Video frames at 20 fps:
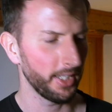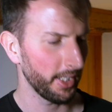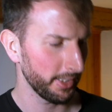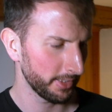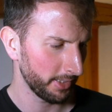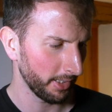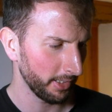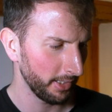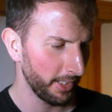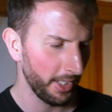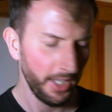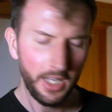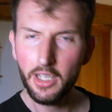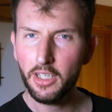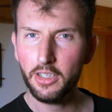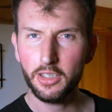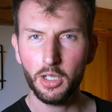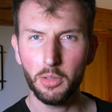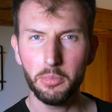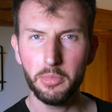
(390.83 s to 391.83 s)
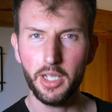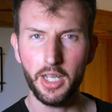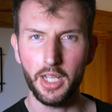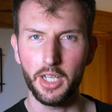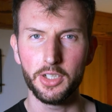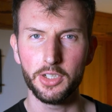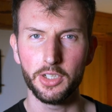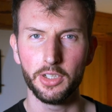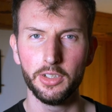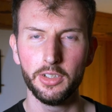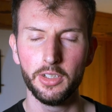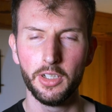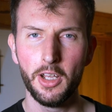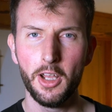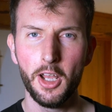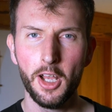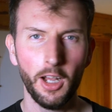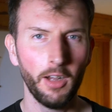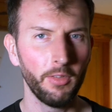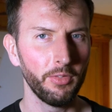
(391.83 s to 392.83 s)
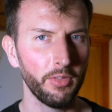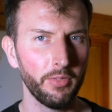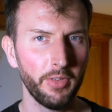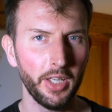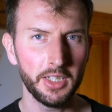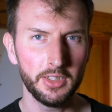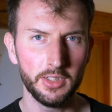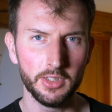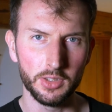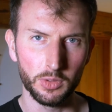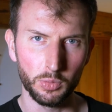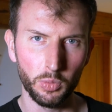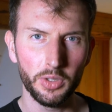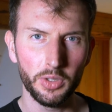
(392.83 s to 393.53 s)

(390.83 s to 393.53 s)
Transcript: That's a linear combination of the vectors